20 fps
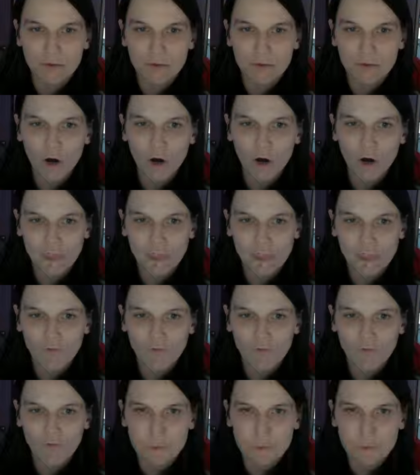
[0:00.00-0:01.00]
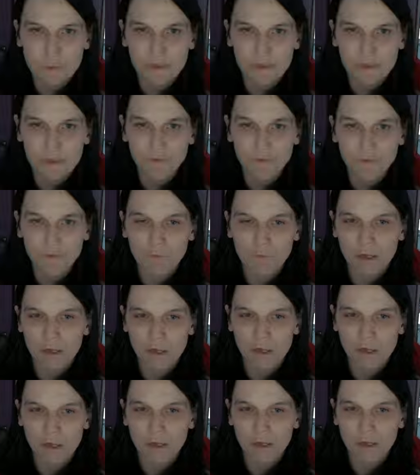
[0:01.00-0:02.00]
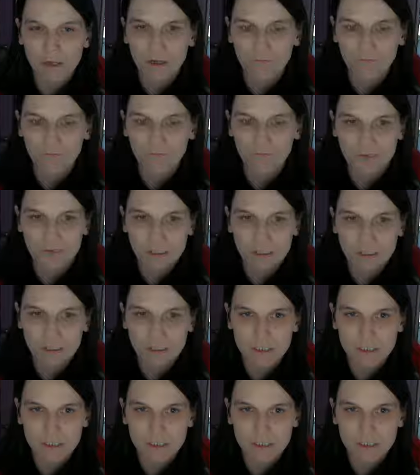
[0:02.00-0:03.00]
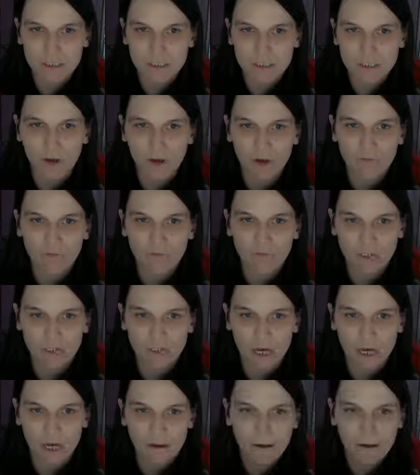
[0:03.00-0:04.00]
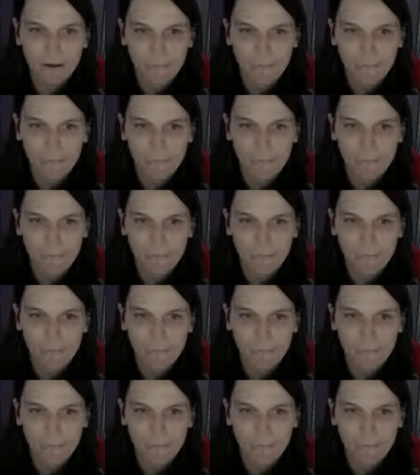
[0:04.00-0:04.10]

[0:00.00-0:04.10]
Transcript: myself and say that I'm not going to let those fools determine my future.